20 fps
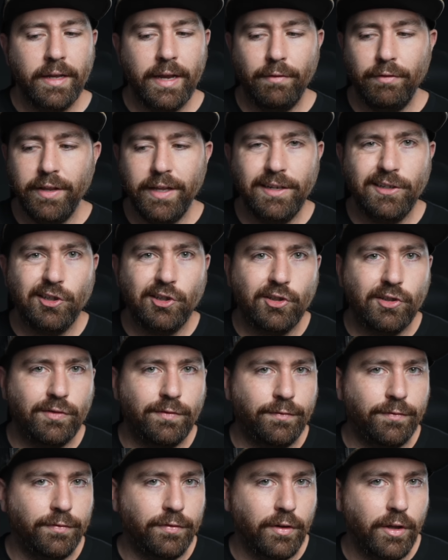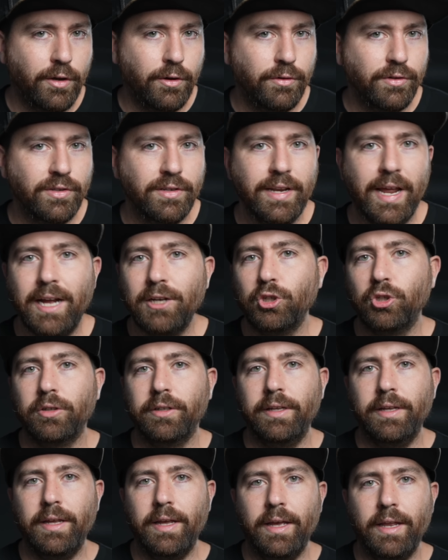Everything just flows
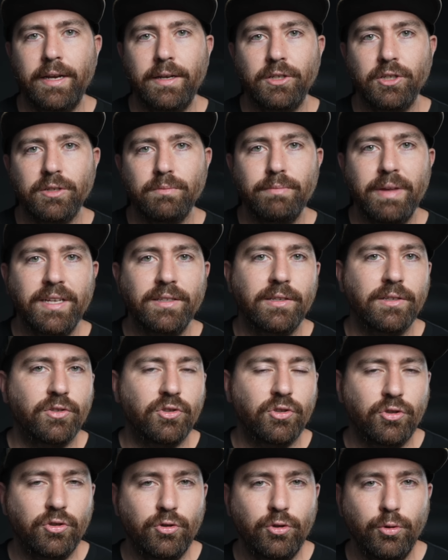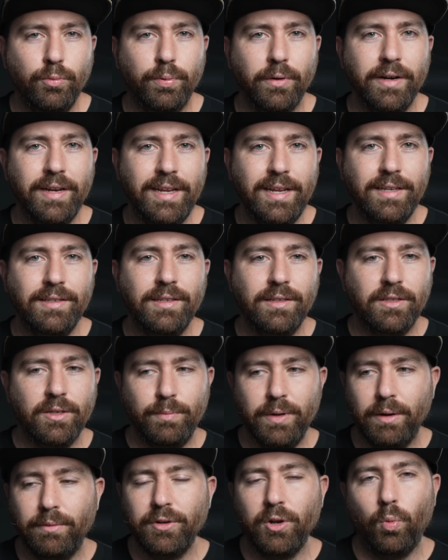naturally and it just makes it super easy to
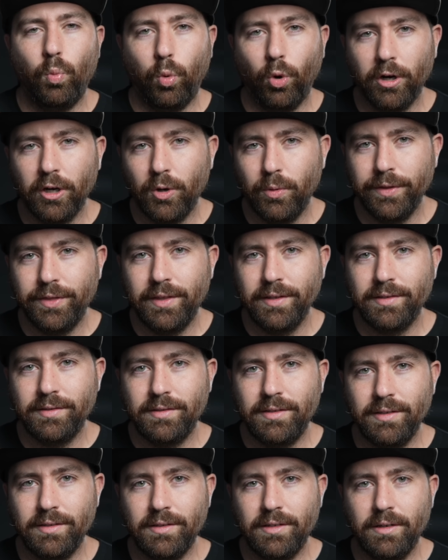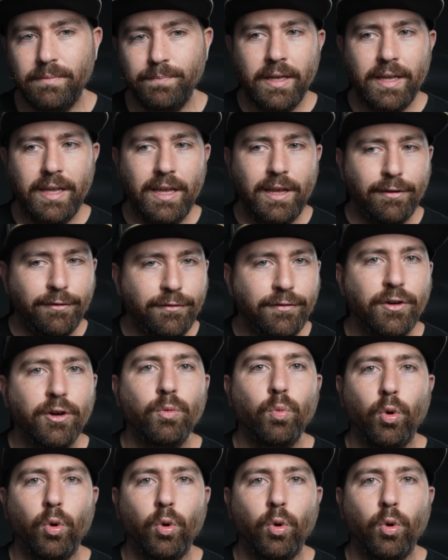be able to work with the system if you're